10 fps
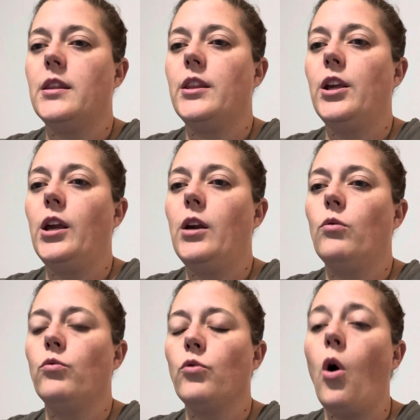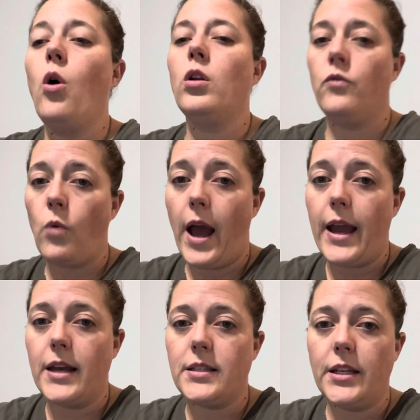the role of
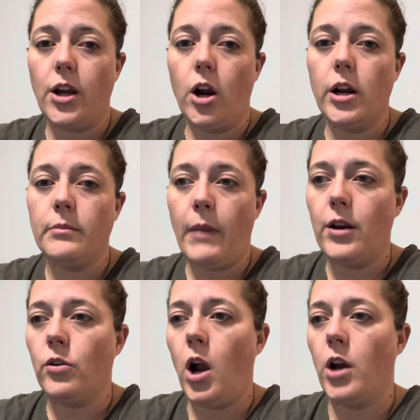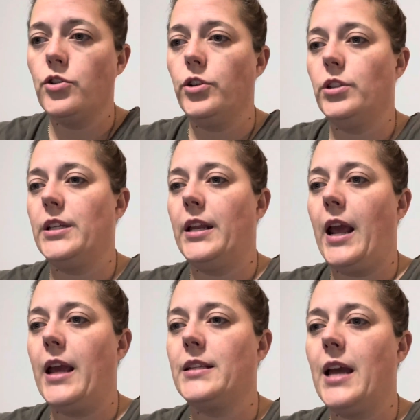YSTR and mitochondrial
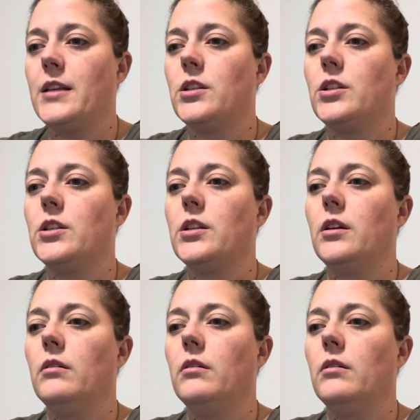DNA tests